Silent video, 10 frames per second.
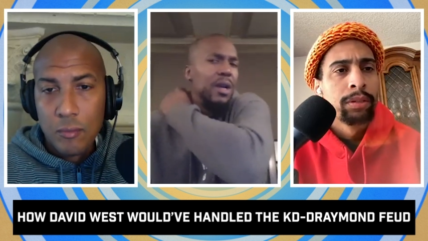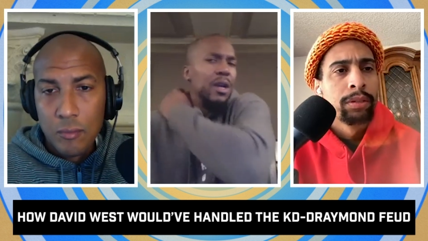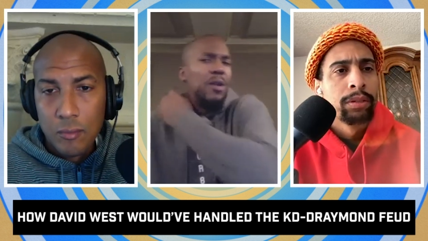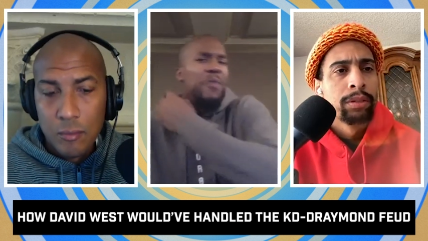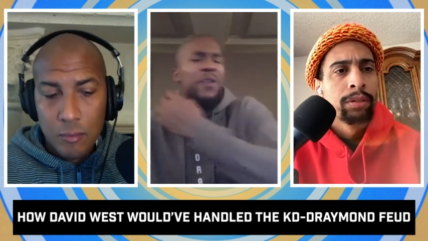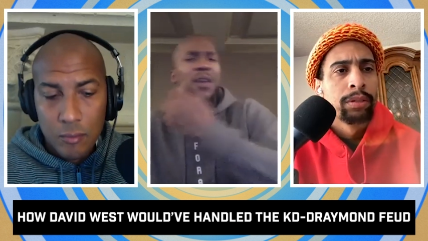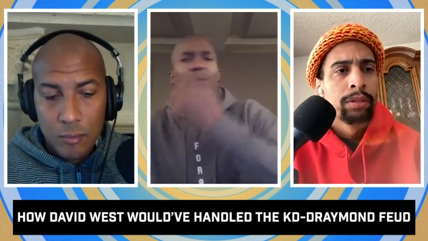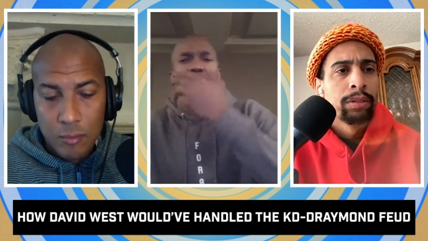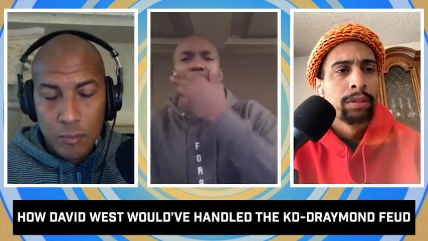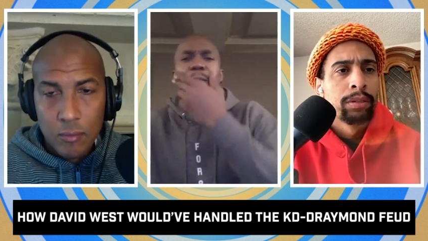Speaker 1: you know, I think it
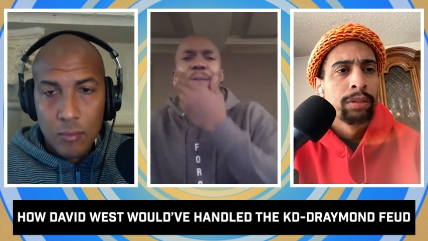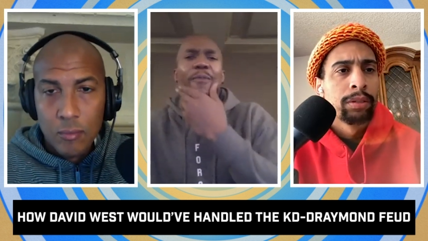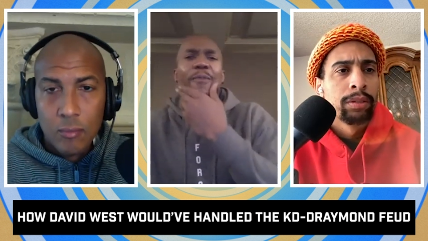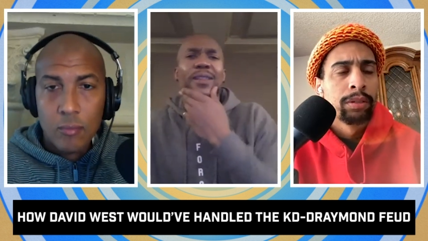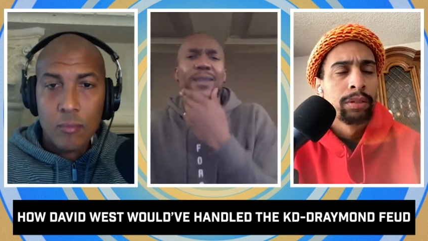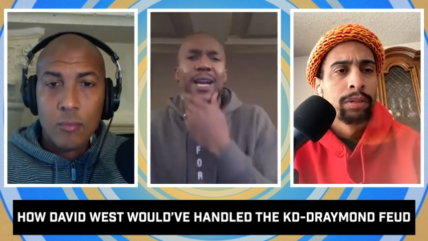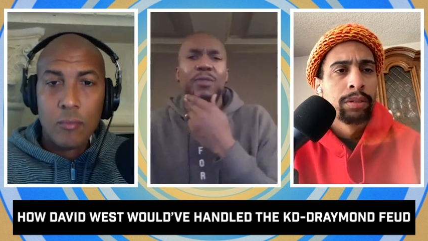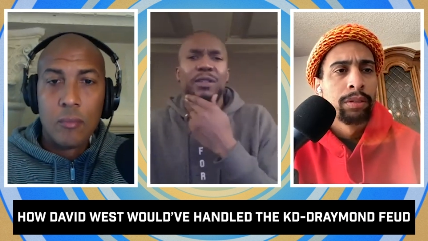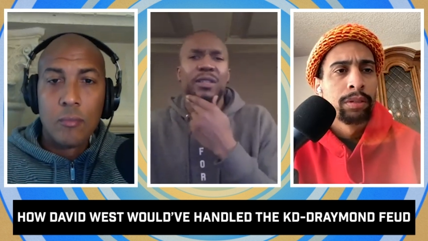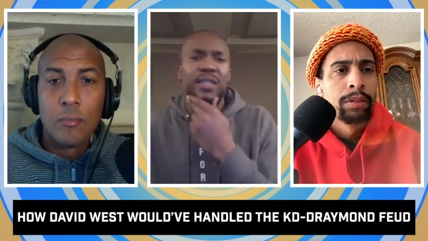was all about whether or not he
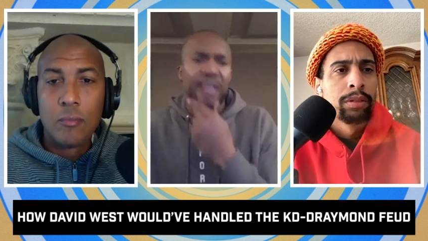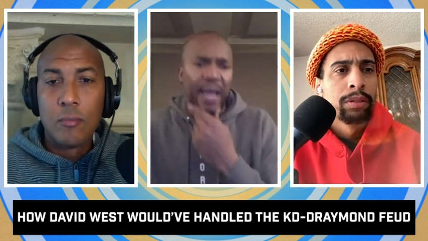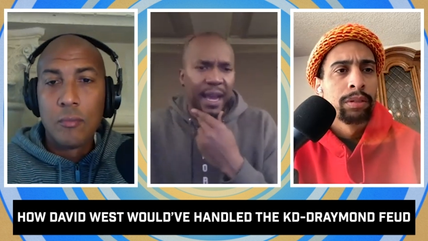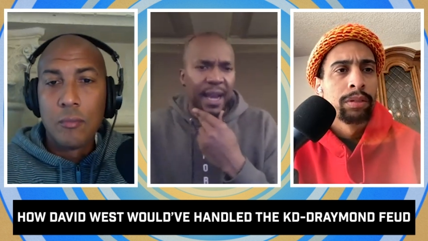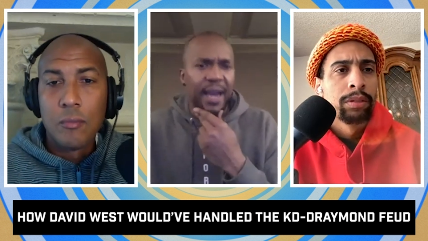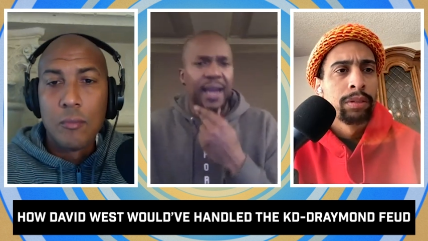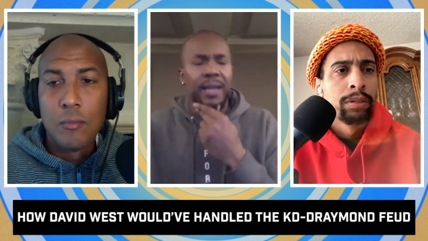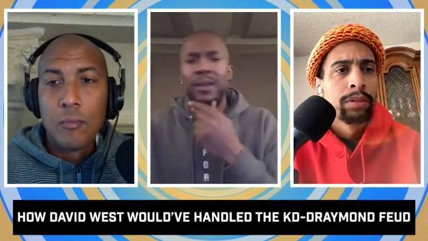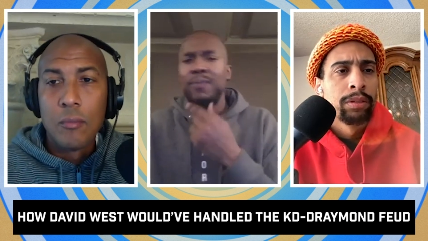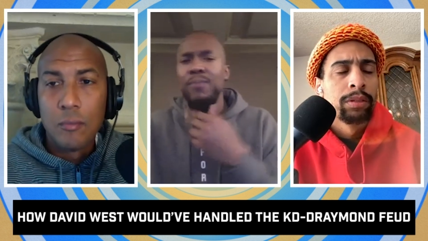was going to stay,
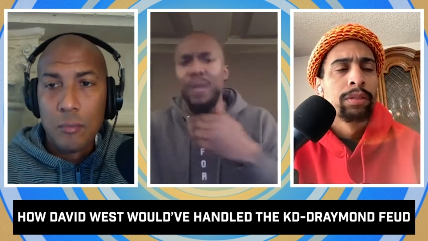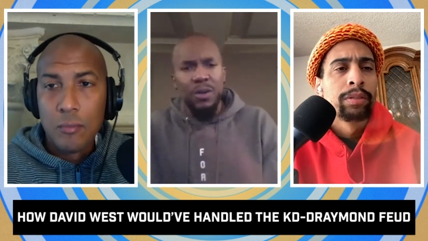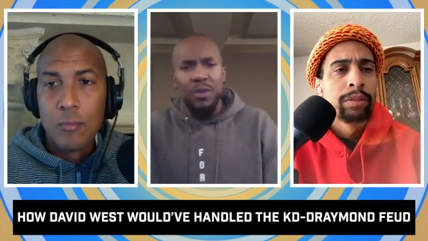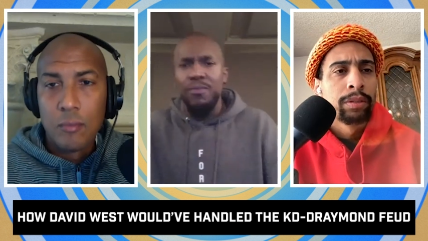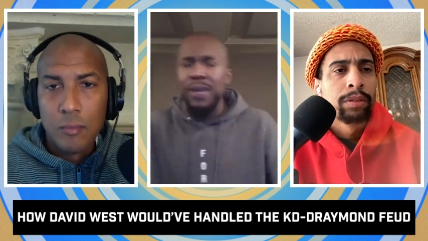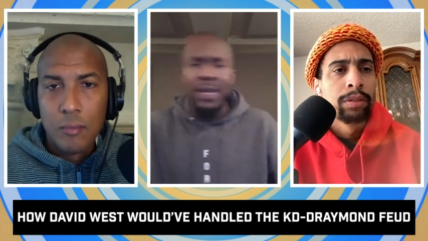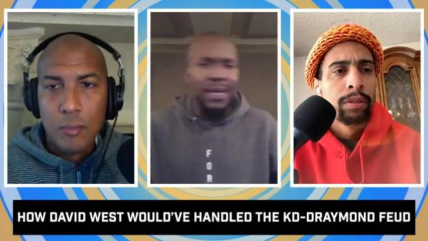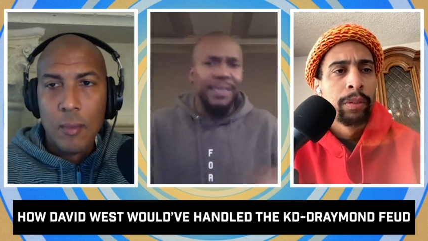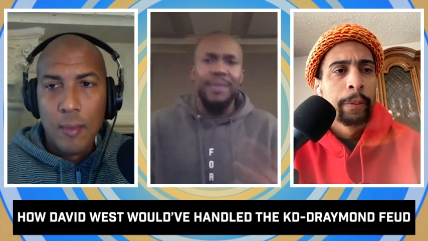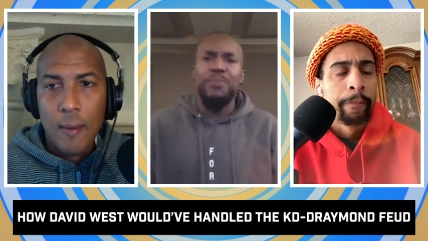and me, you know, the
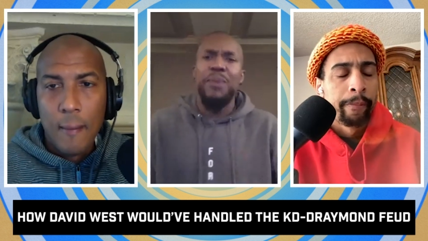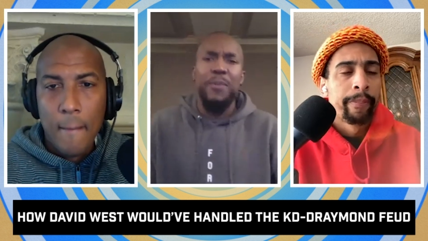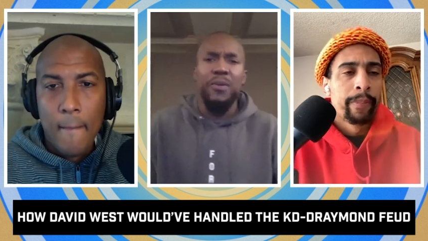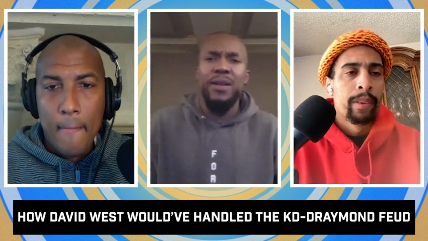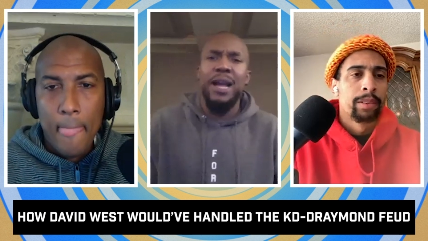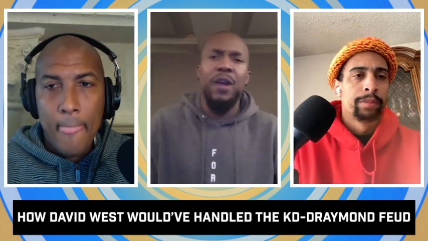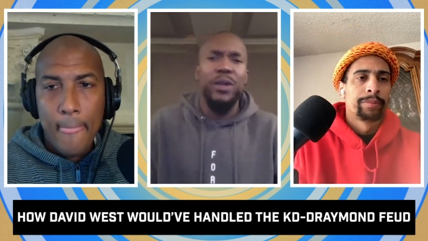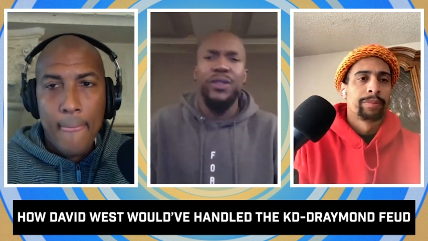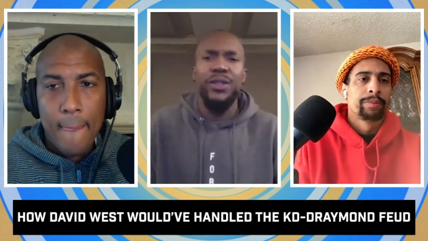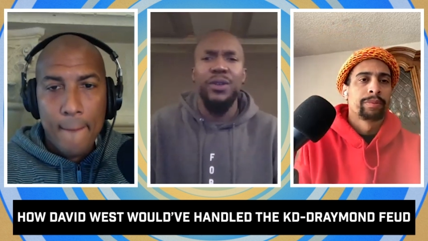media's just peppering that
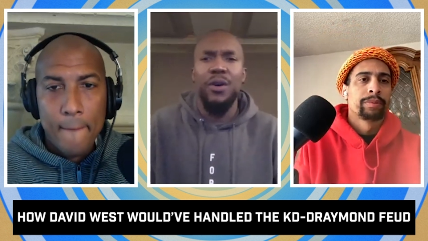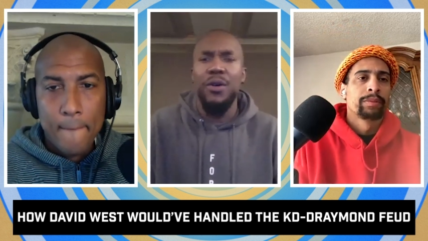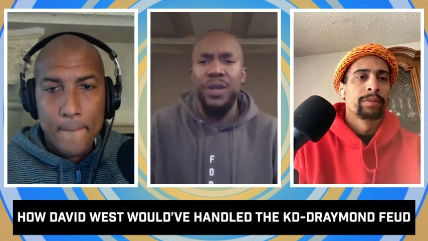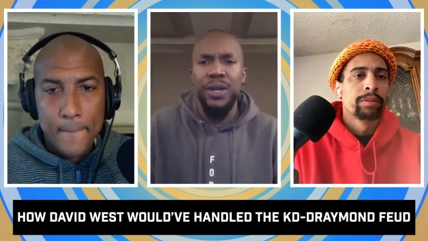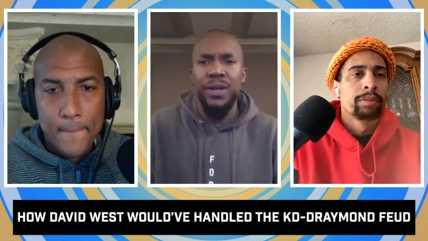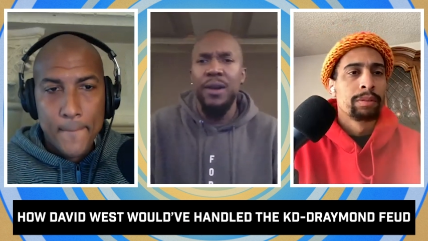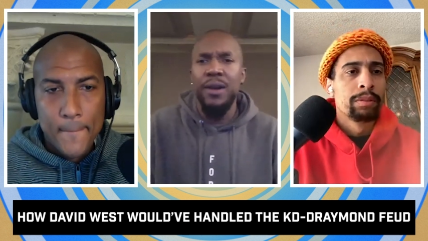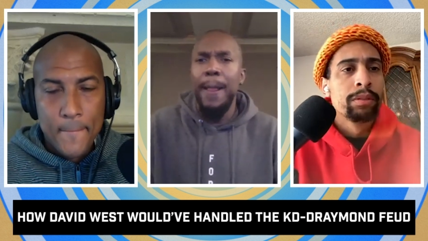question all year,